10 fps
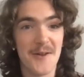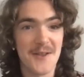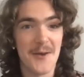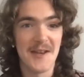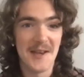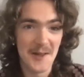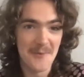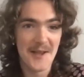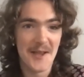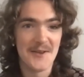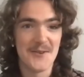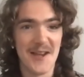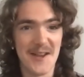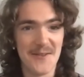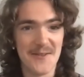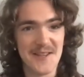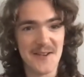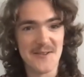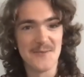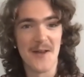Otto had a little bit of gun training on
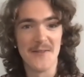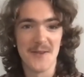series one,